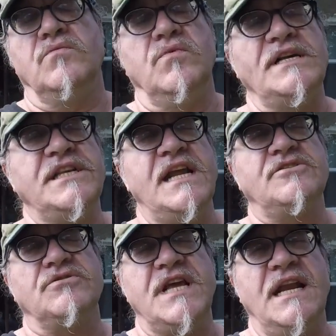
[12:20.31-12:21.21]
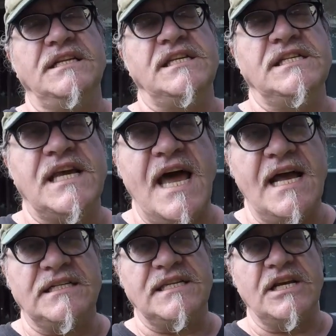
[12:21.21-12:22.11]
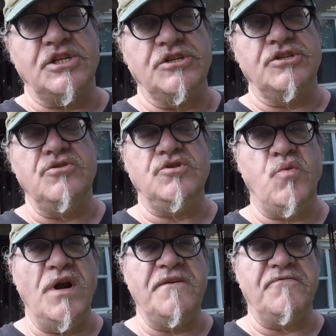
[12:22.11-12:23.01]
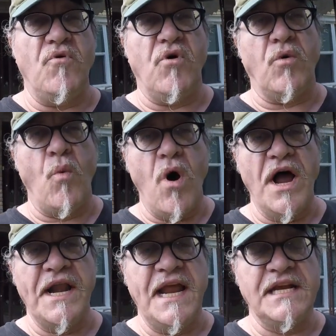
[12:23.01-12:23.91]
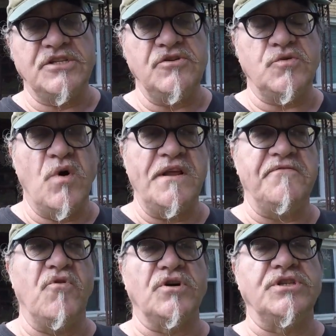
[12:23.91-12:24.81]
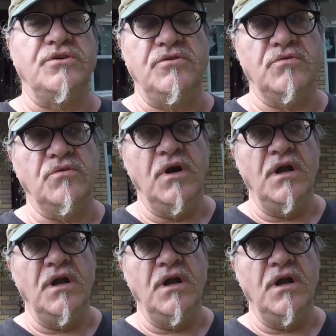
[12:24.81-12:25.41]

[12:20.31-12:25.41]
Residential Tenancies Act section 224(1) and 224(2)